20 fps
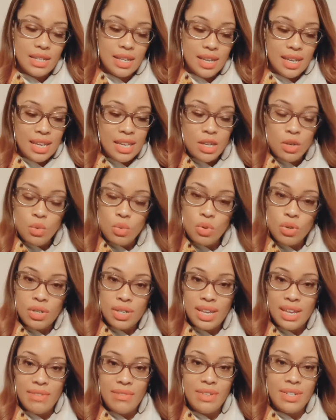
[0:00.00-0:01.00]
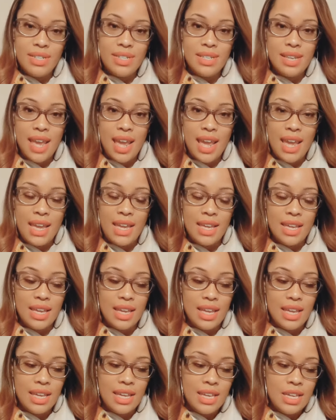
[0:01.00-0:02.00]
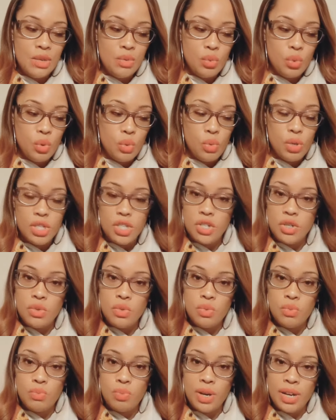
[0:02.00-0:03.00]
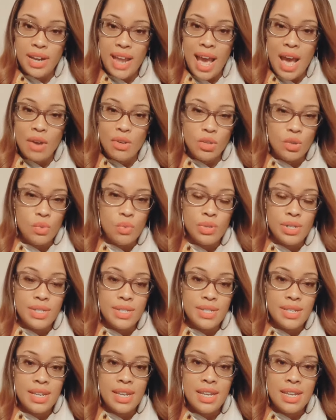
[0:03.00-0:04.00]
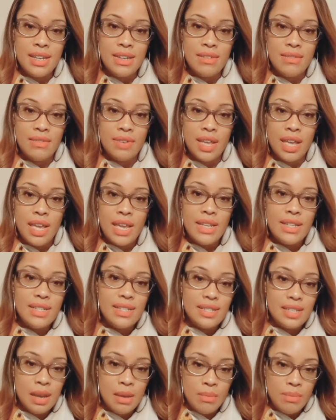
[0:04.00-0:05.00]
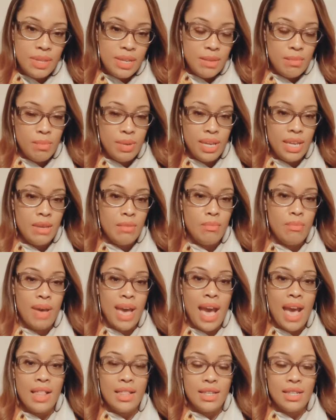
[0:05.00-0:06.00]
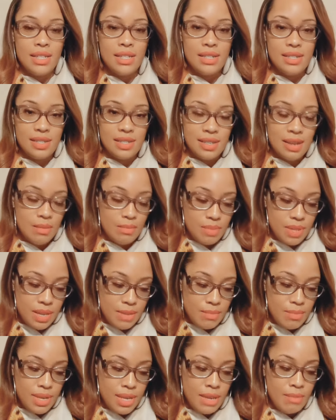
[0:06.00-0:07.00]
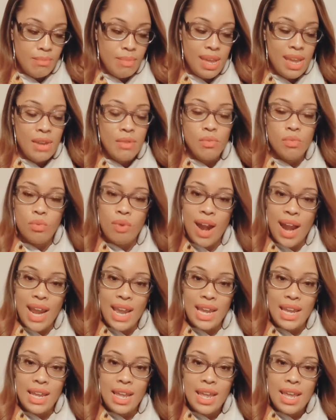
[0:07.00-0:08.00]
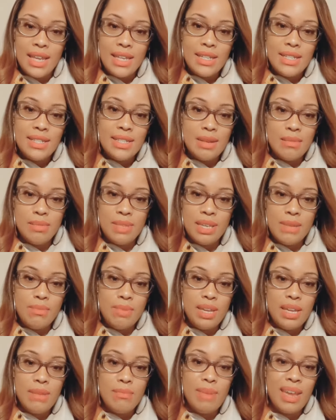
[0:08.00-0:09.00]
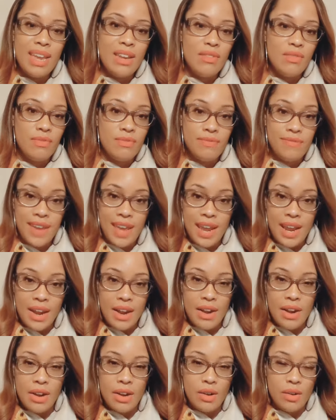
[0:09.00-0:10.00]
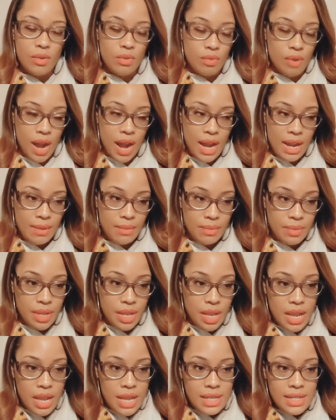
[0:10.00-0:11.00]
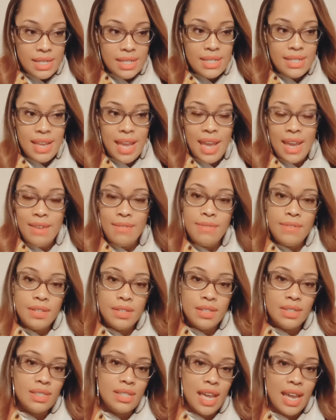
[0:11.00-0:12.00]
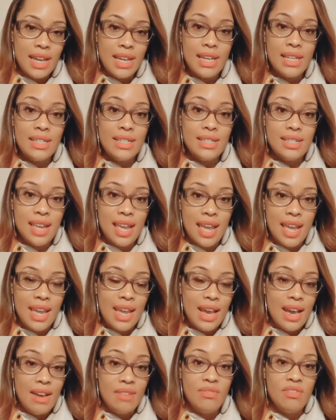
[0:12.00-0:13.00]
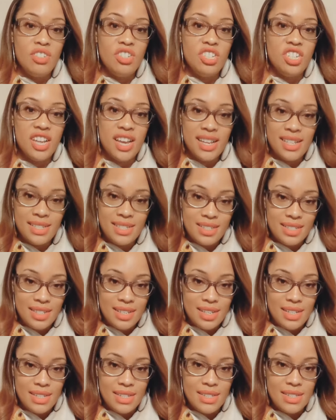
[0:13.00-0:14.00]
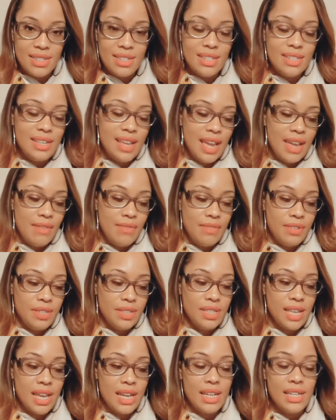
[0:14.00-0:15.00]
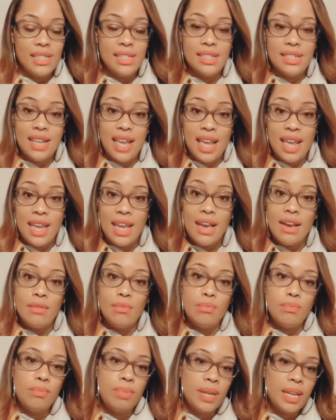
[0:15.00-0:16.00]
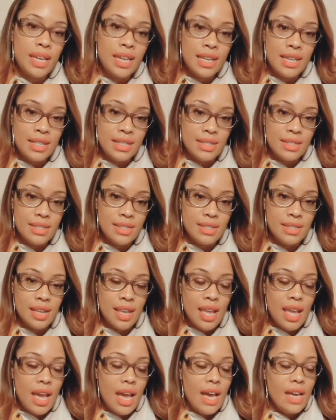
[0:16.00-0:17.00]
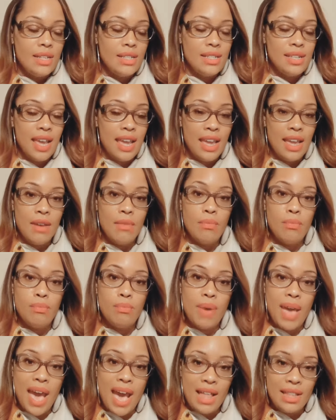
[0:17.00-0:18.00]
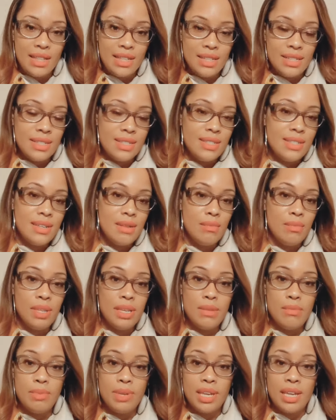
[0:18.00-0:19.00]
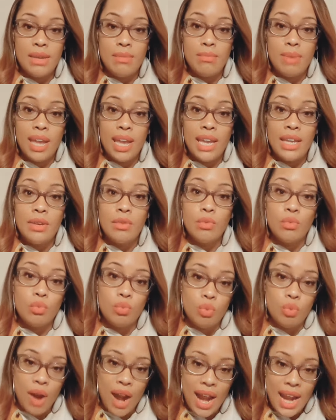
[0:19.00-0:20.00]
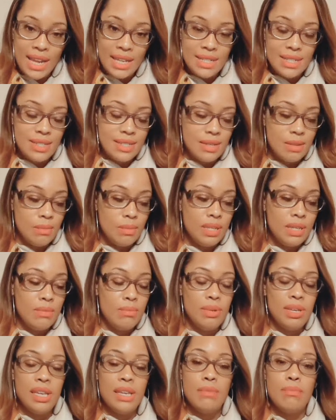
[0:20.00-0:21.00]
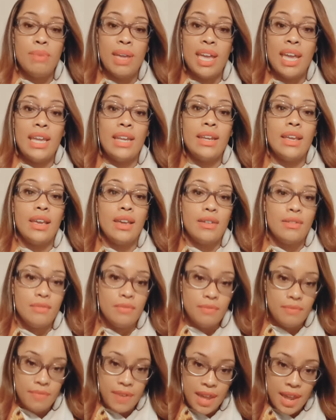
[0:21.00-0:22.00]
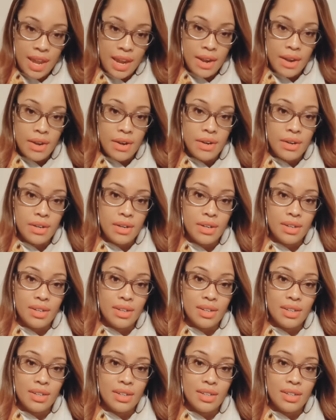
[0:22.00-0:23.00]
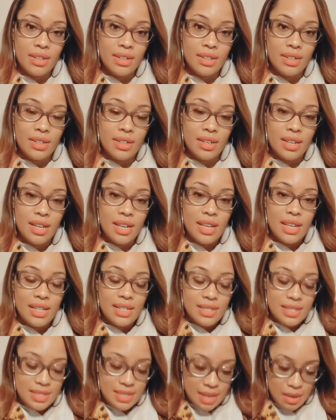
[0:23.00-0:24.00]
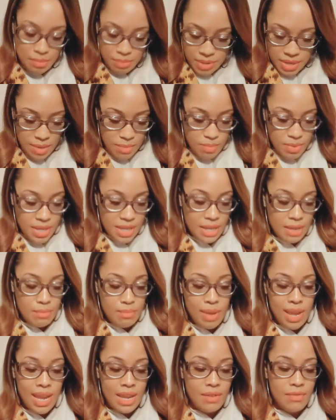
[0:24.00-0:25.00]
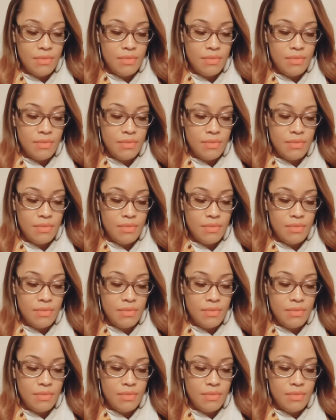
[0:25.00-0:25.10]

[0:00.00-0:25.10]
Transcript: equal give and take, equal what you put out, you receive. Something being balanced, something being made right, something being made fair, right? Today feels like a day of justice. Today feels like a day of peace, a day of balance, something being made right, something being made fair. Something being made